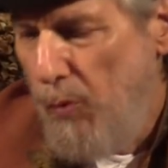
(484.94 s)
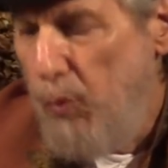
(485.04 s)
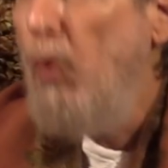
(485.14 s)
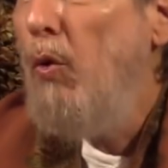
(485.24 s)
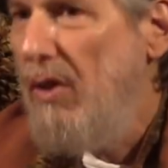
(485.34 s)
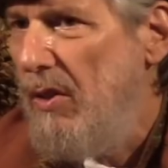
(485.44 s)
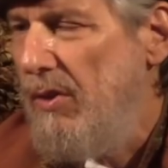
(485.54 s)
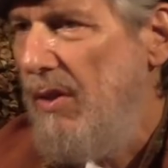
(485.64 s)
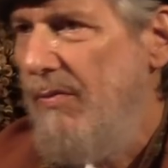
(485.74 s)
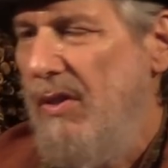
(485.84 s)

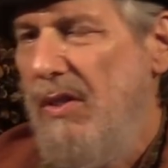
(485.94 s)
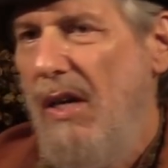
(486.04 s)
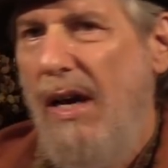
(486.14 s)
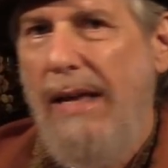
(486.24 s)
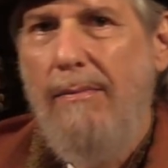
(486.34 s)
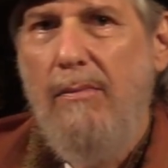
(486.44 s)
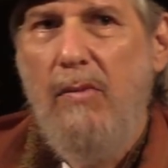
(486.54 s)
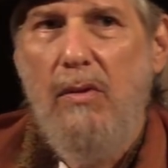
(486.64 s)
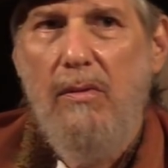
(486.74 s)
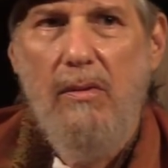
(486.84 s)
rulers of the time,